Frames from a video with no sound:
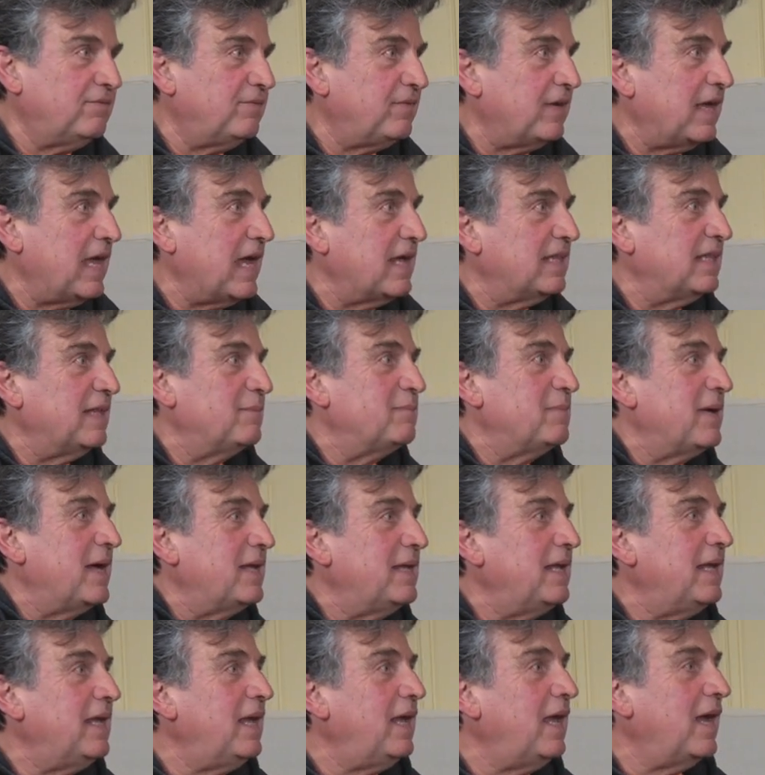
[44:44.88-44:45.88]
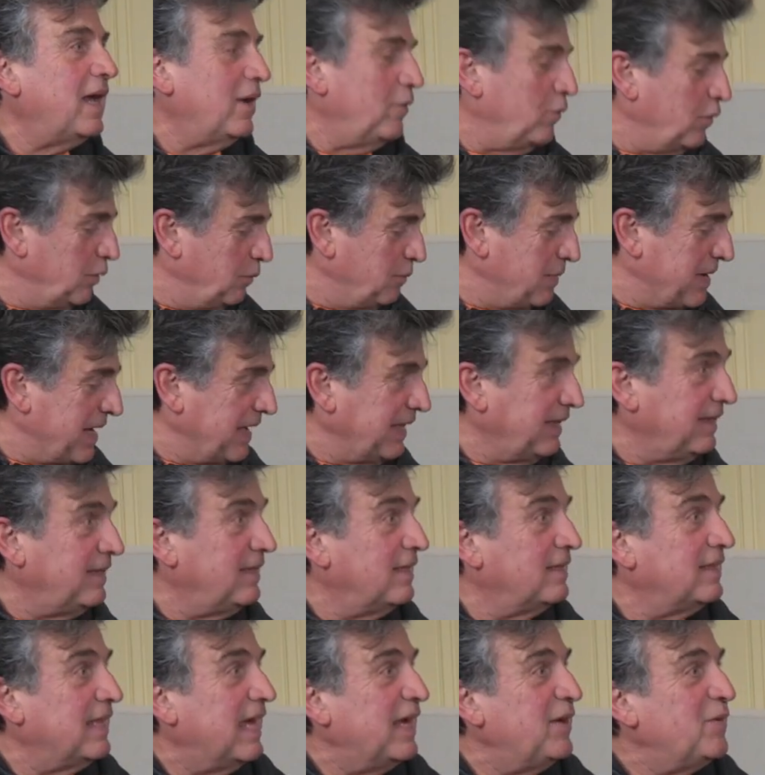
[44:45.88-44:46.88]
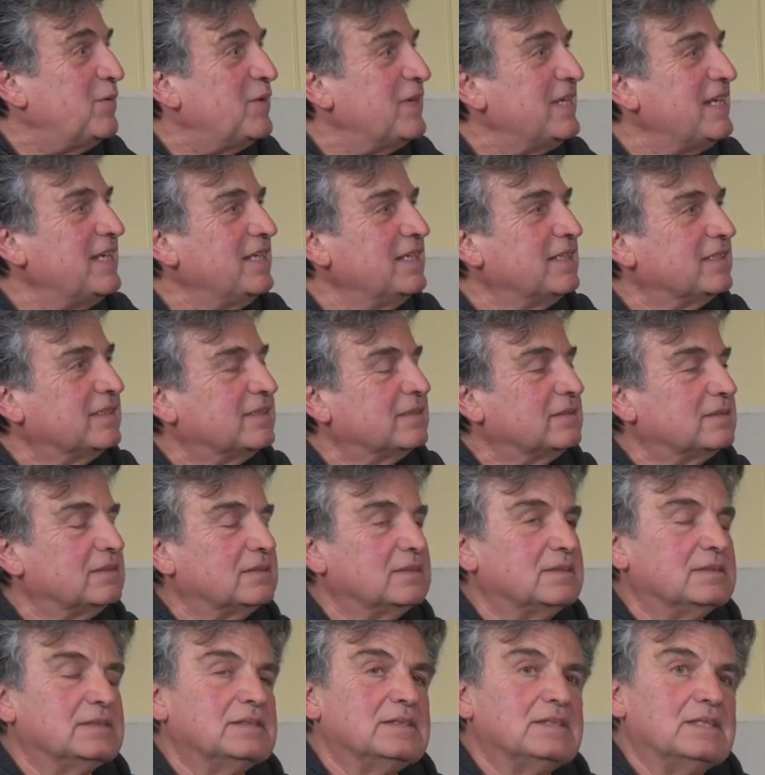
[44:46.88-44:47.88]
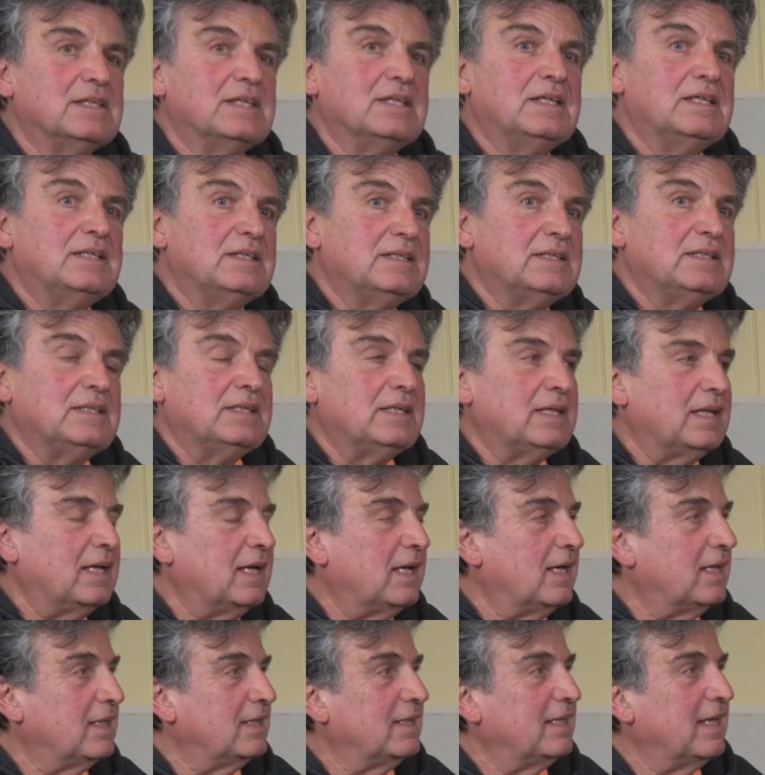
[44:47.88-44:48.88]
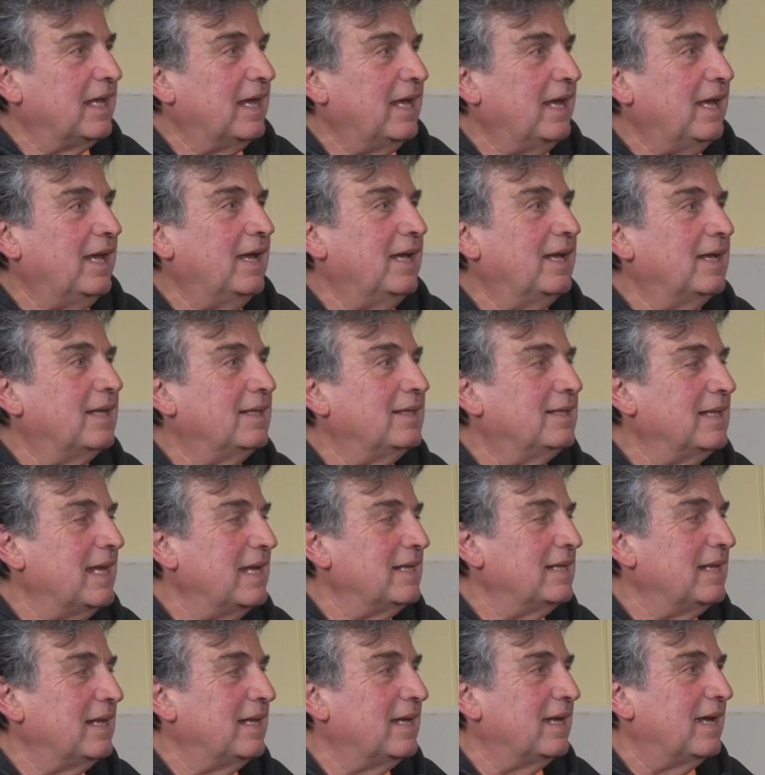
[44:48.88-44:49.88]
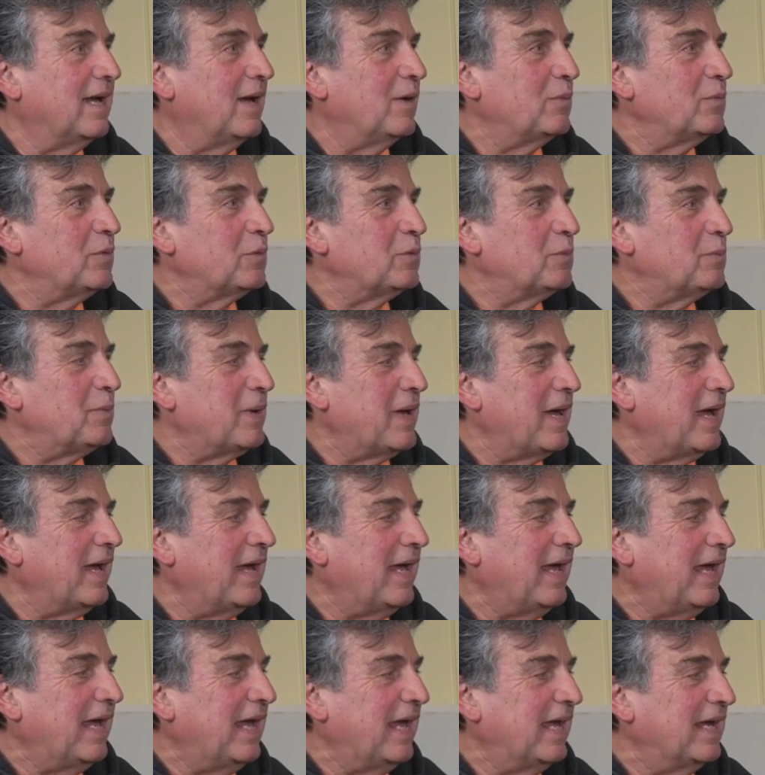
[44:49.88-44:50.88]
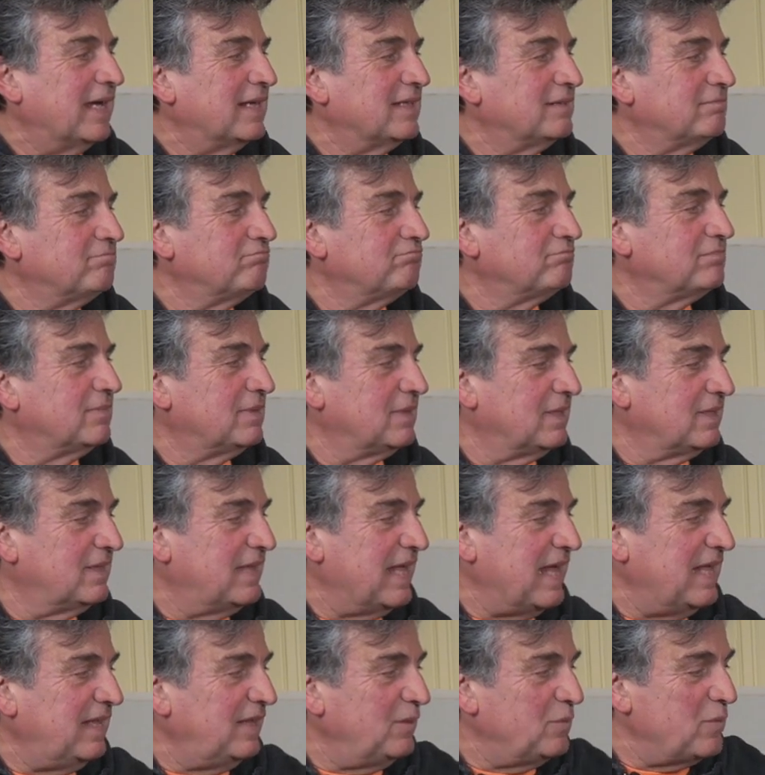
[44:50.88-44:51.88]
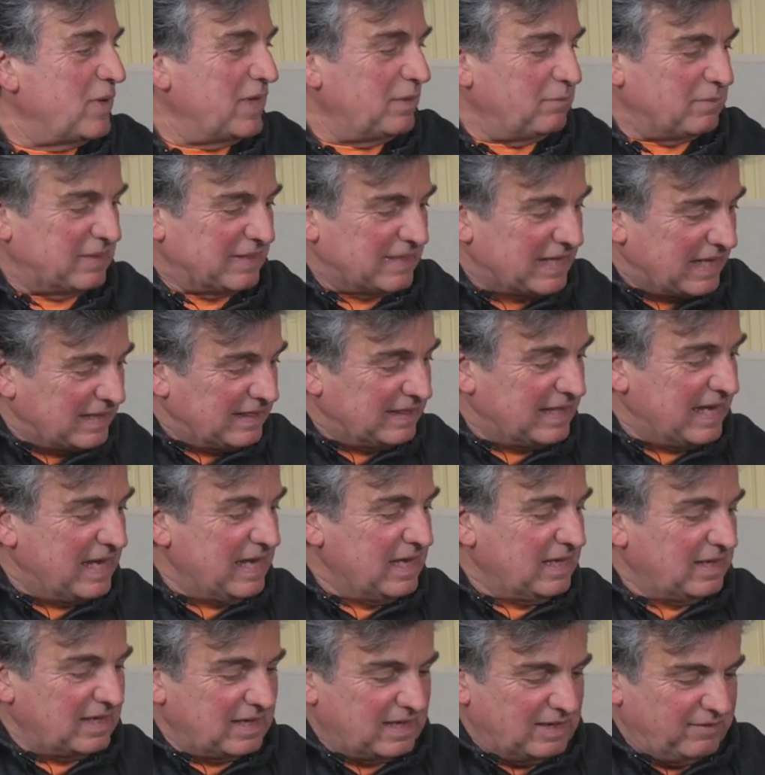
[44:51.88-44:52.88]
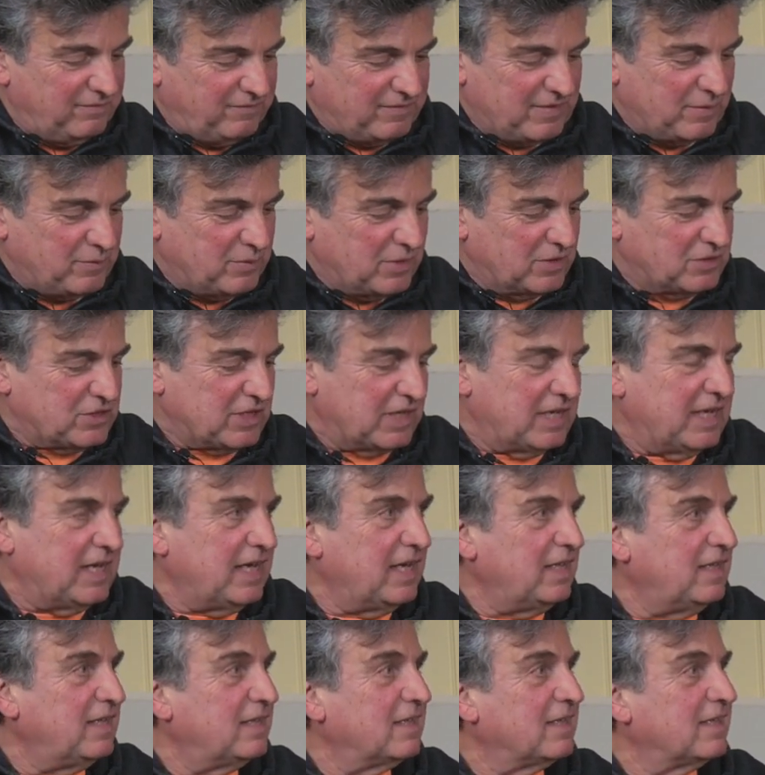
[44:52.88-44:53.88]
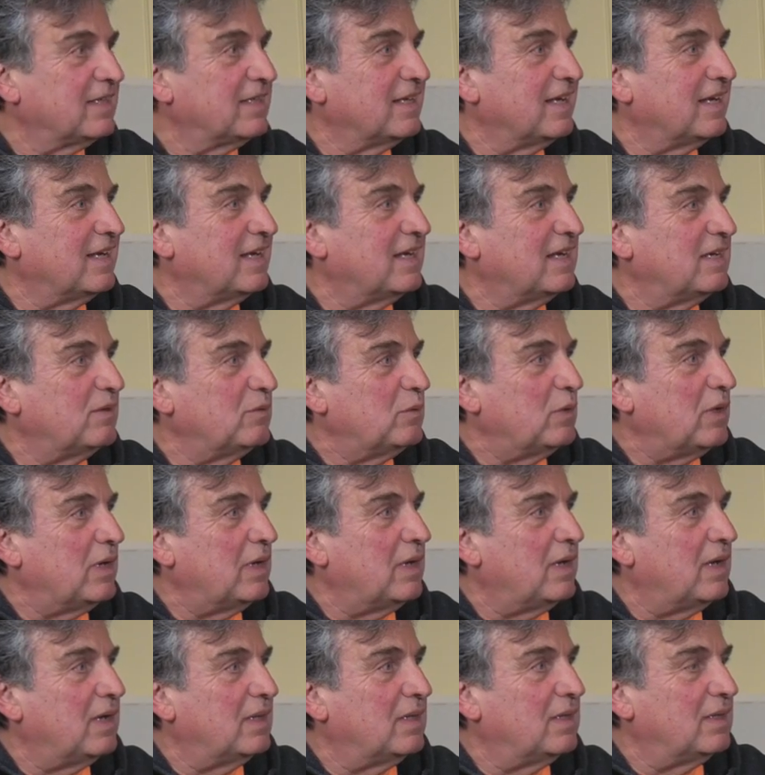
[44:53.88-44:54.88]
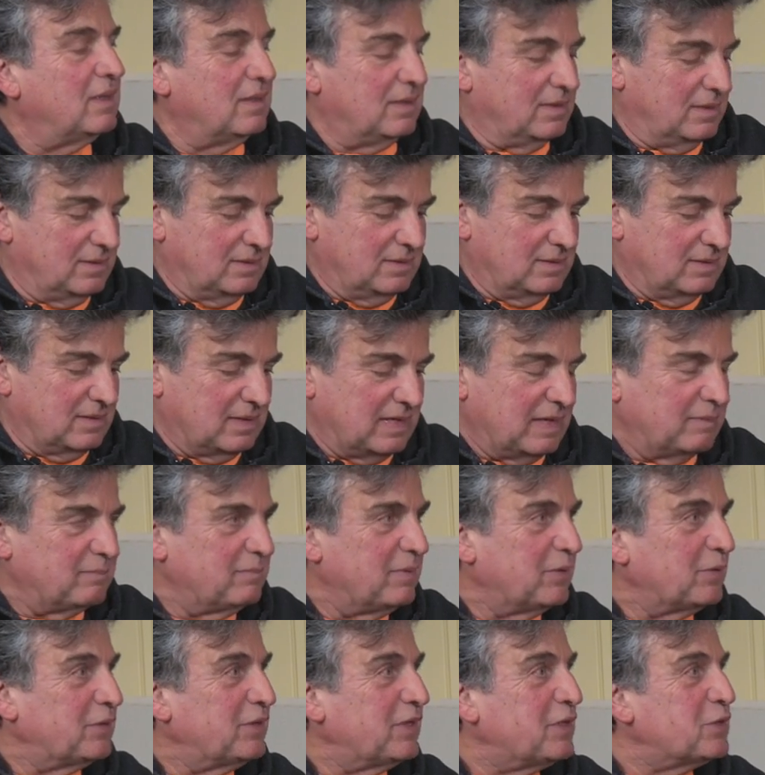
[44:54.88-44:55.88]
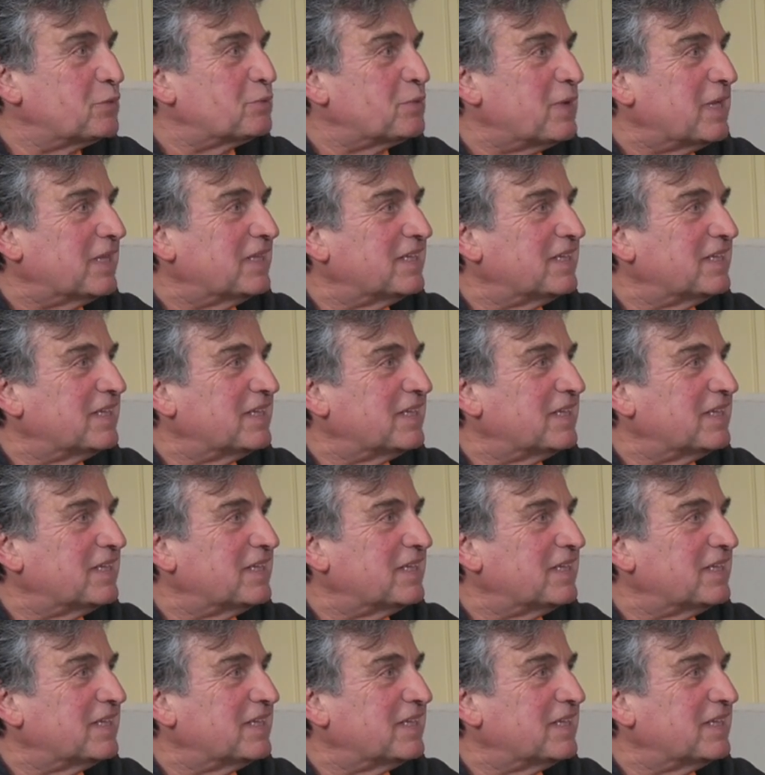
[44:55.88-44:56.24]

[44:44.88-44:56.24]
had the money, I would buy that one, and then I would buy that one. But I think if I was a kid, I bought this one.